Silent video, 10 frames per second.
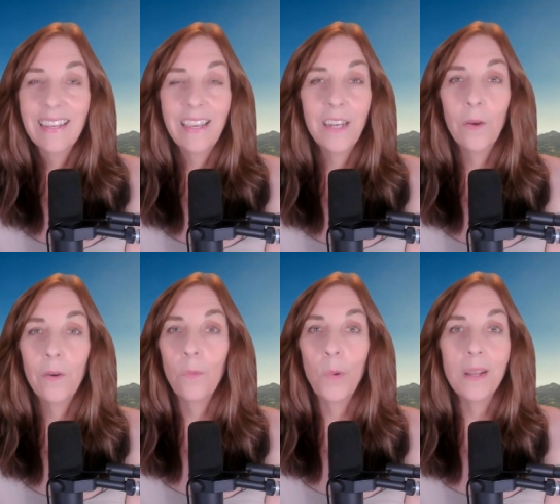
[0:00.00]
You
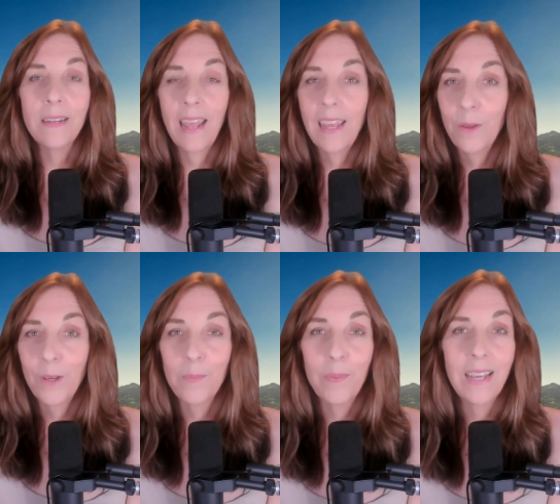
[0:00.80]
know, one day you
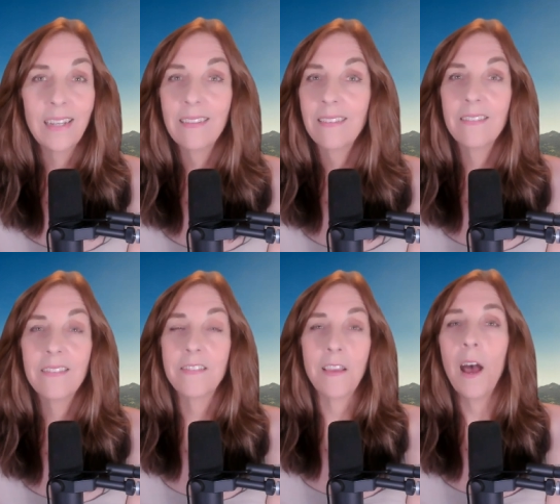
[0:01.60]
could be
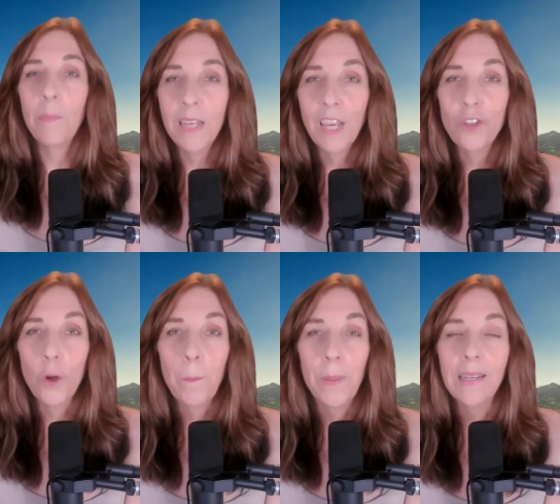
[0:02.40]
sobbing in
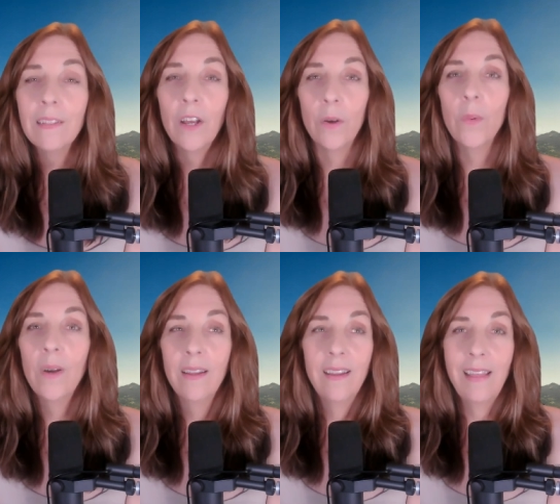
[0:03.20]
your
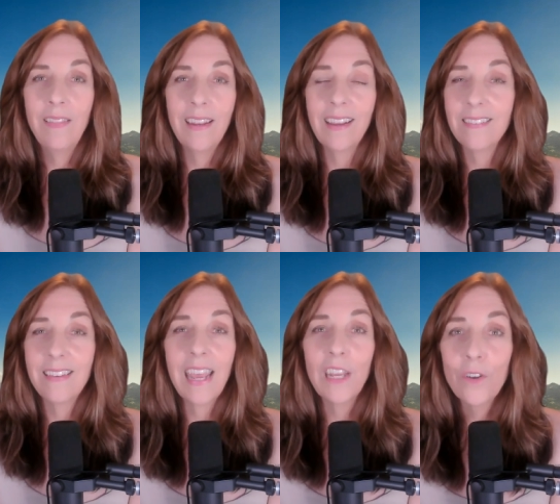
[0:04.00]
pillow and the next
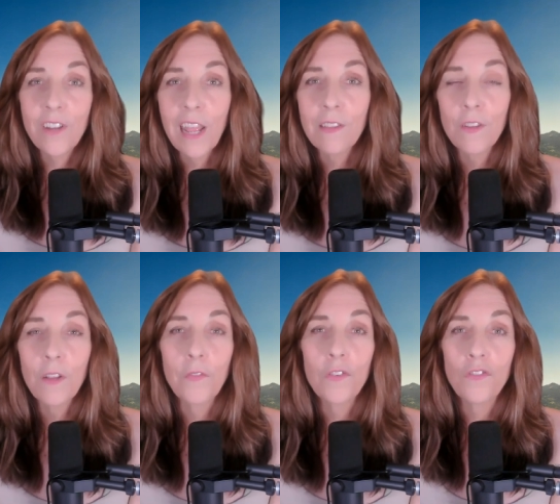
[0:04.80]
day you're
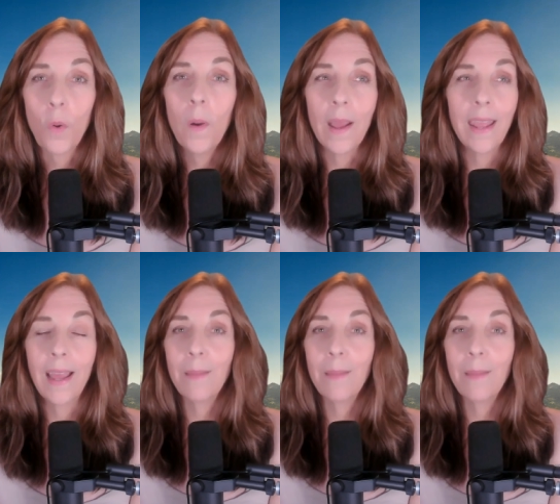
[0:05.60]
dancing for joy.